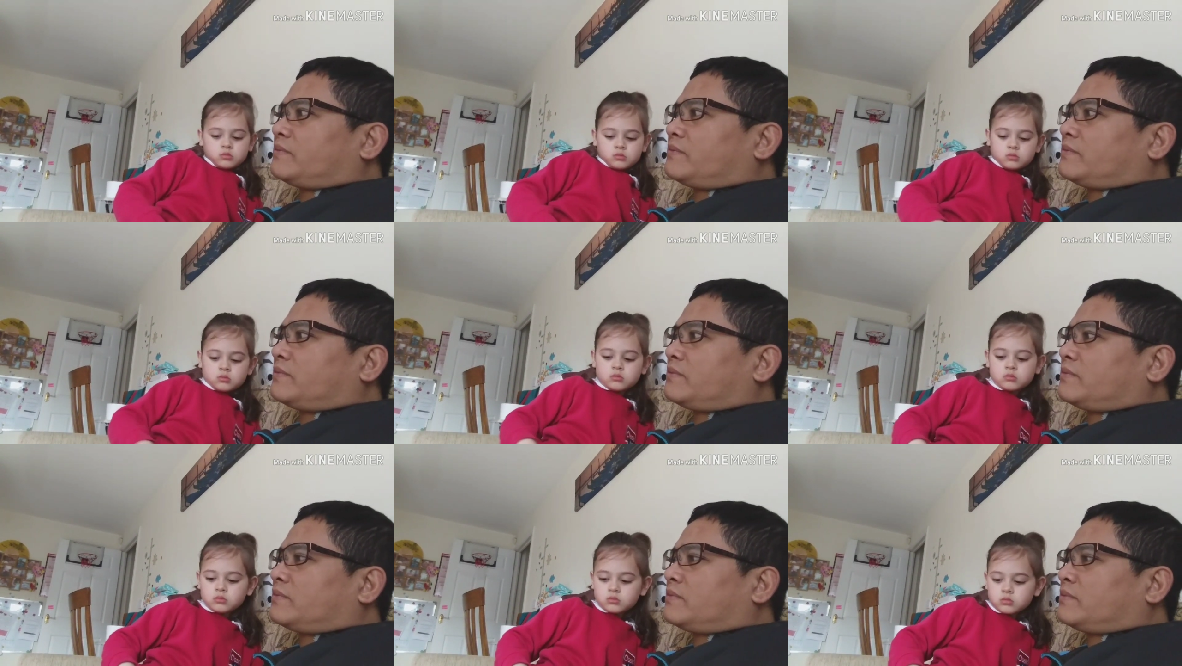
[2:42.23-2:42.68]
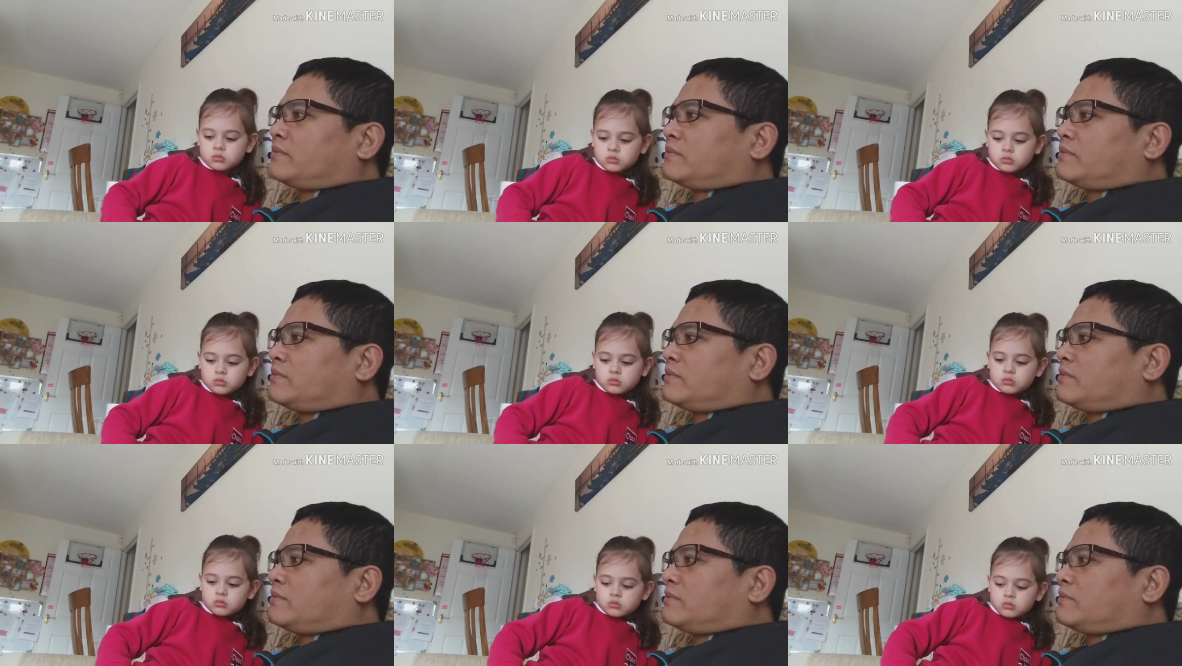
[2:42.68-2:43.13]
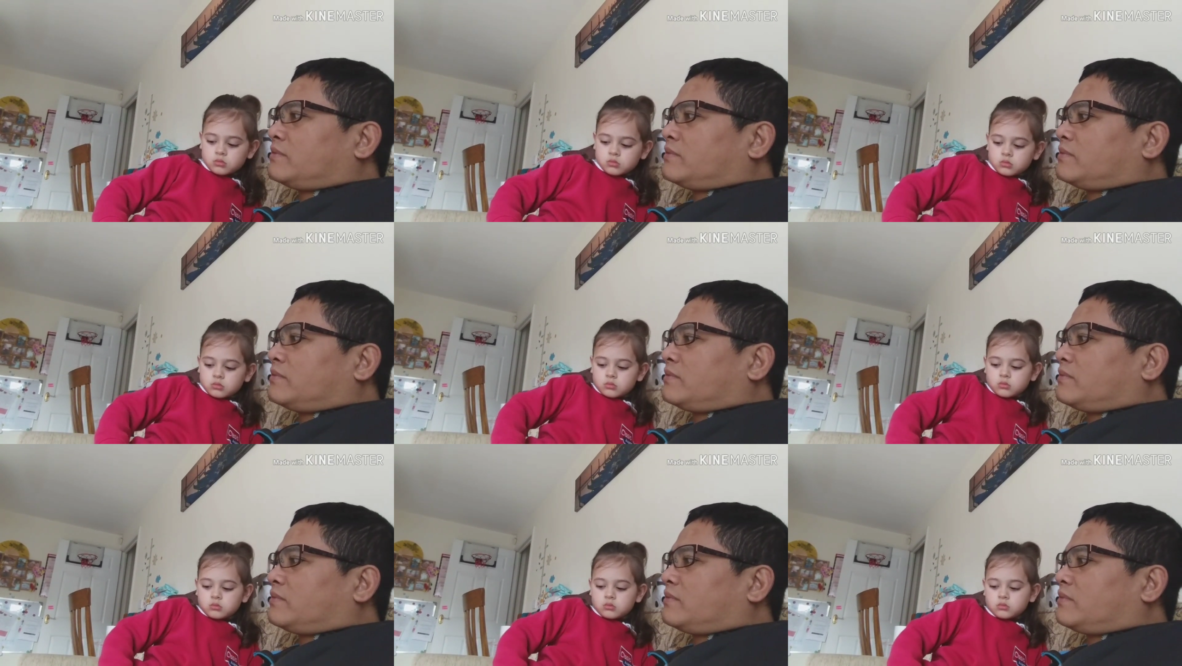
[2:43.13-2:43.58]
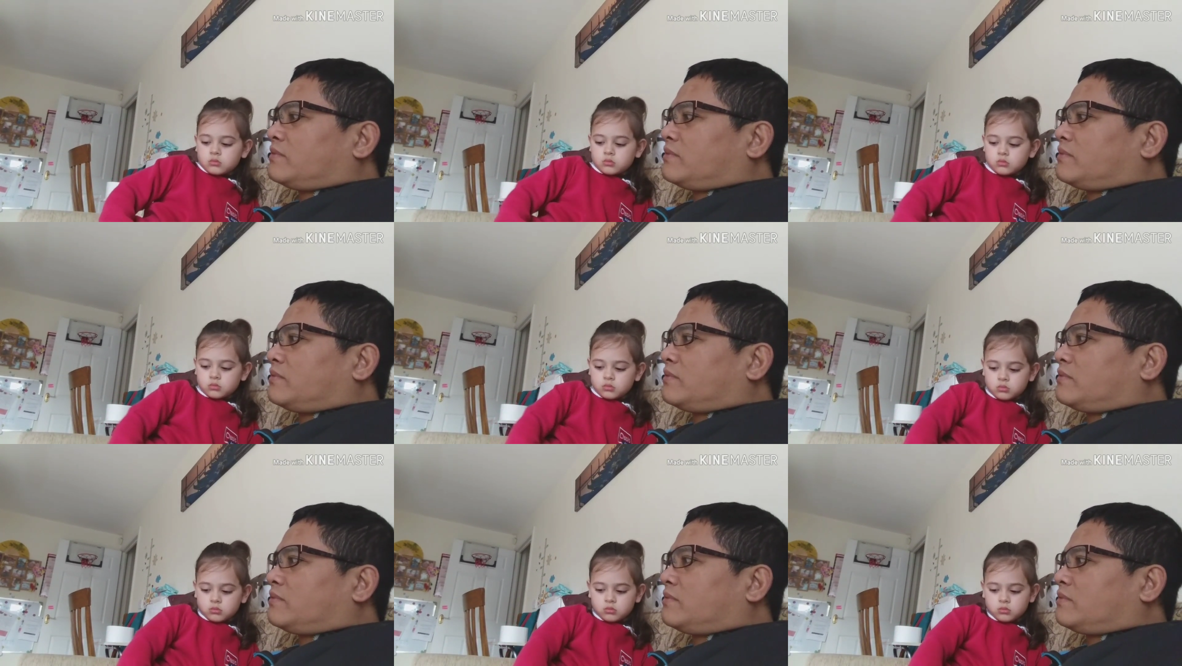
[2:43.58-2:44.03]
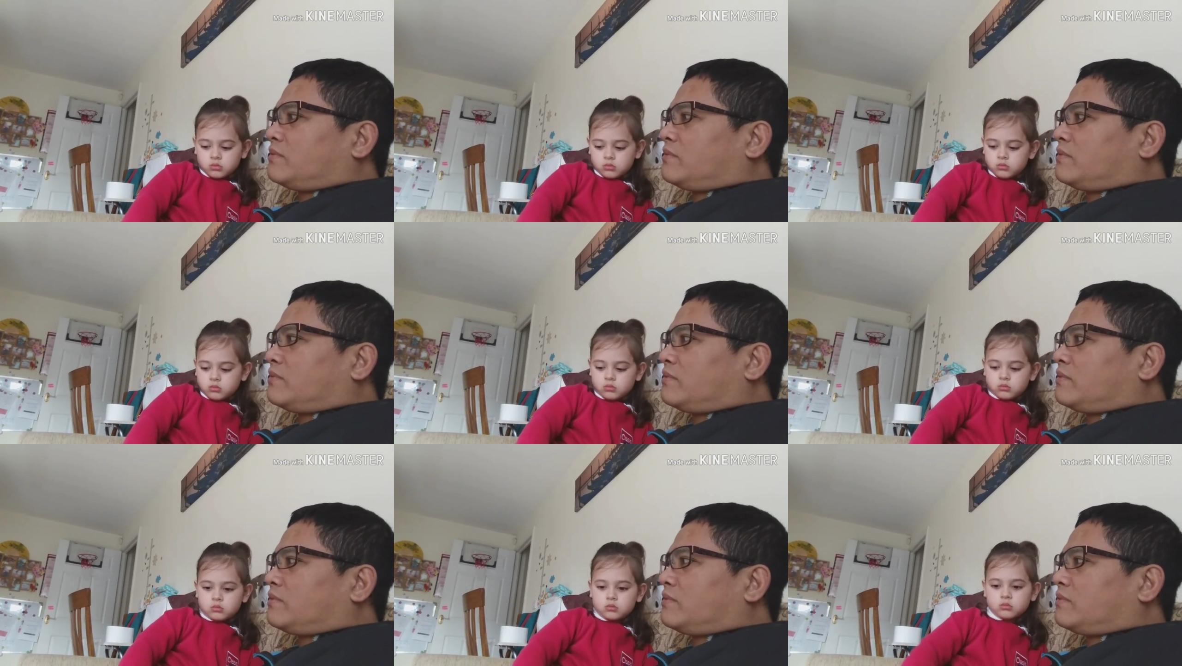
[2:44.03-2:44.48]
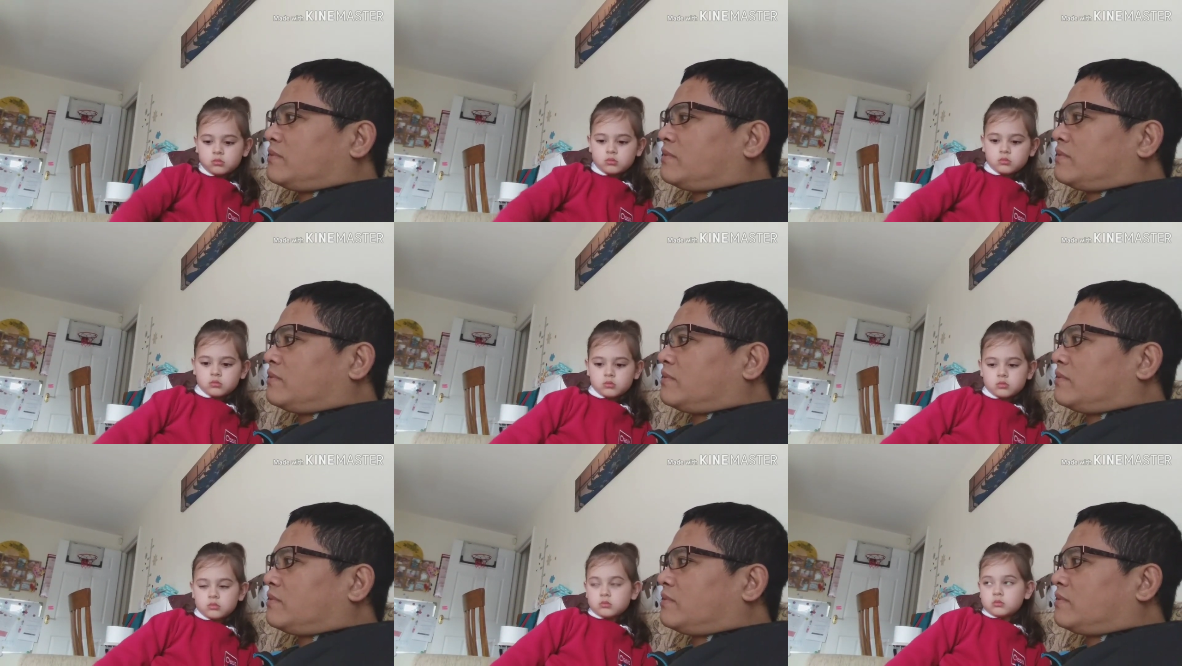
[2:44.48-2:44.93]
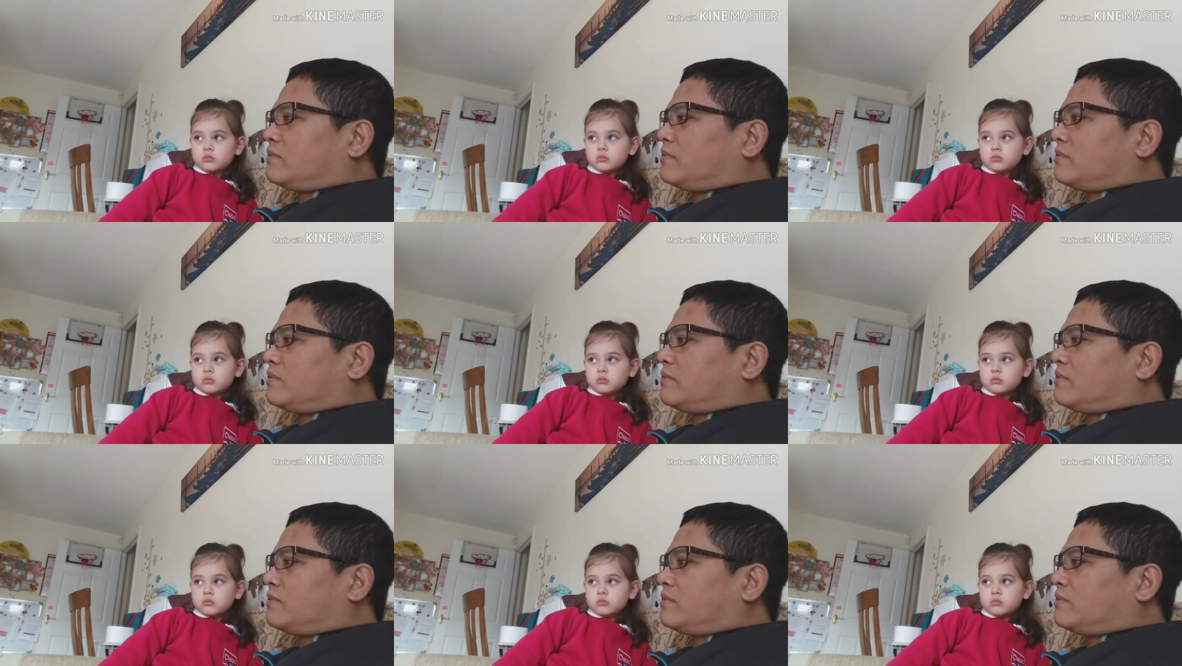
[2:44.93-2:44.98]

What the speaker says: (silence)